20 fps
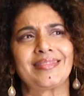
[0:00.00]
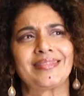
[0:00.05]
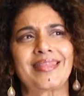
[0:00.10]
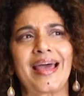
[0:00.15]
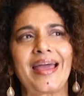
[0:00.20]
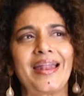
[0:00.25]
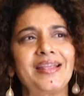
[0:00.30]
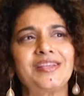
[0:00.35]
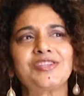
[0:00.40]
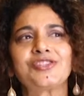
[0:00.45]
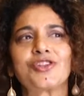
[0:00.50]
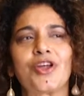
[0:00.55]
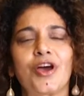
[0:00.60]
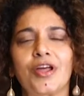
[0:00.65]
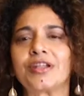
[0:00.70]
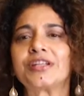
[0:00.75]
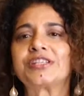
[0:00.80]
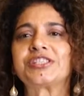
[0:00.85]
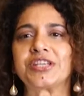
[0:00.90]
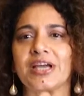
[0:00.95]
That is
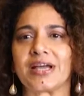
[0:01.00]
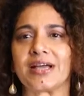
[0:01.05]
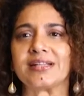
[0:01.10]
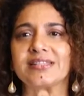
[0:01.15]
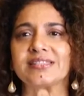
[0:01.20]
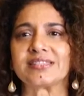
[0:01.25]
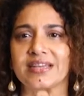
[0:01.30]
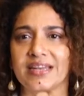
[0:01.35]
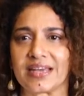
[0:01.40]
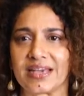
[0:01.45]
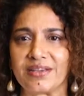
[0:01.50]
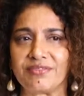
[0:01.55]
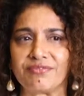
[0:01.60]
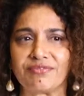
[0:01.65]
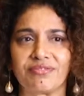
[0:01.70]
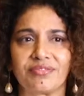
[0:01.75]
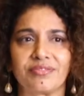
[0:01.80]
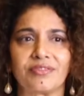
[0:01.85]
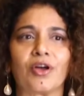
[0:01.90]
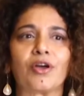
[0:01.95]
not a child's
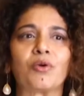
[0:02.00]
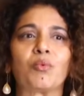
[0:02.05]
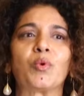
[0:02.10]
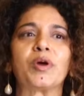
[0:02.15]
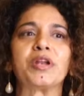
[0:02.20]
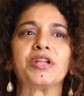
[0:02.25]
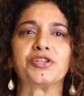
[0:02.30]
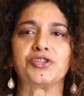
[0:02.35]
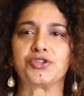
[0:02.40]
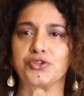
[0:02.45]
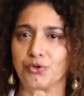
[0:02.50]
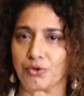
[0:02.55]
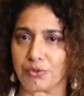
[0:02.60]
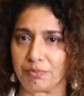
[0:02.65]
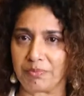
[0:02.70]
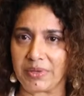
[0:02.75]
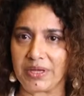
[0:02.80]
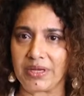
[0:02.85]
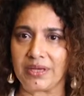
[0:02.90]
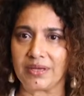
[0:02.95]
life, not what it
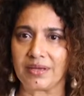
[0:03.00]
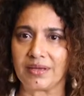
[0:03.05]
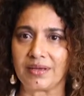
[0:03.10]
should be.